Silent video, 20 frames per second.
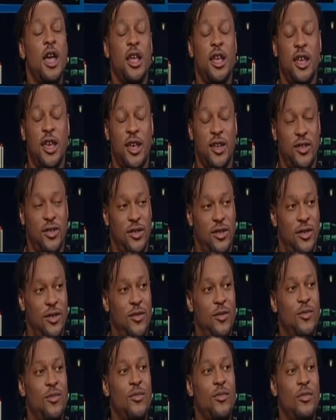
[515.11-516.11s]
Yes.
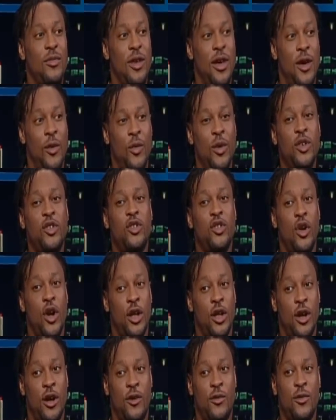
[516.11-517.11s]
Wow. Yeah, we
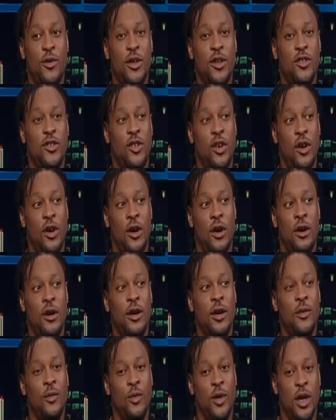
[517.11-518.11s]
start off with a song
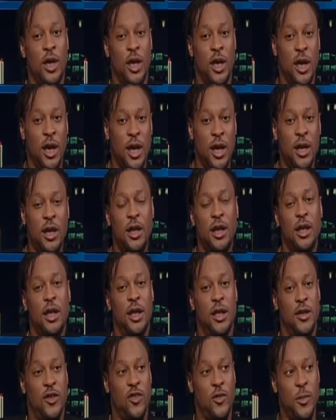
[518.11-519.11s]
and yeah. we get
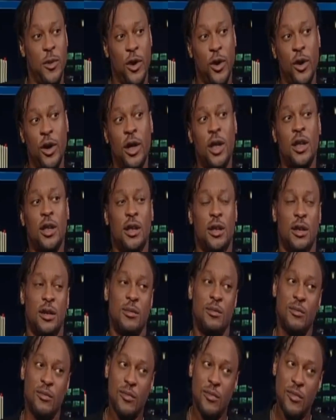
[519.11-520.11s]
in the spirit,
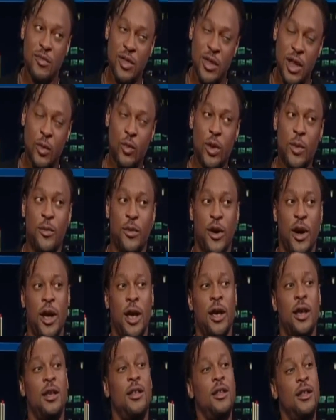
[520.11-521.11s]
then we
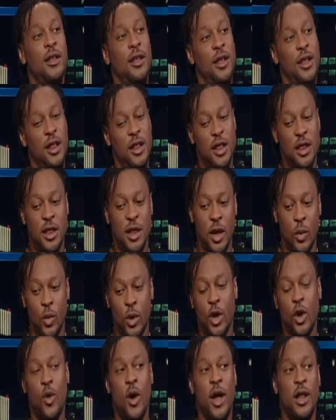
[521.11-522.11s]
pray, then we
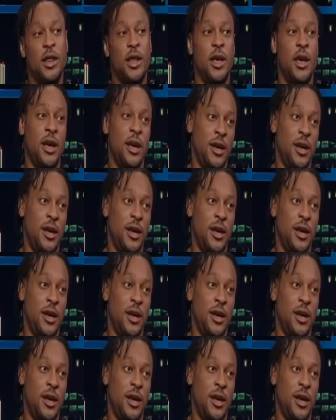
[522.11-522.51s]
go out there.